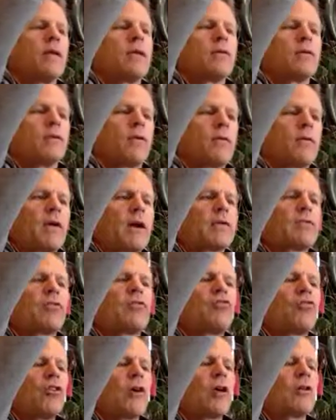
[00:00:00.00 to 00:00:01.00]
So I've got the
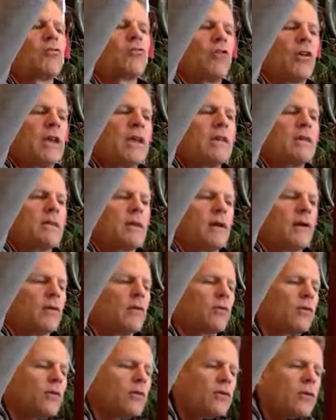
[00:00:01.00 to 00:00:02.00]
charge in there,
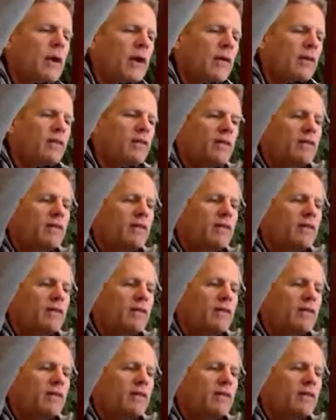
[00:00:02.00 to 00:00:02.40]
so you guys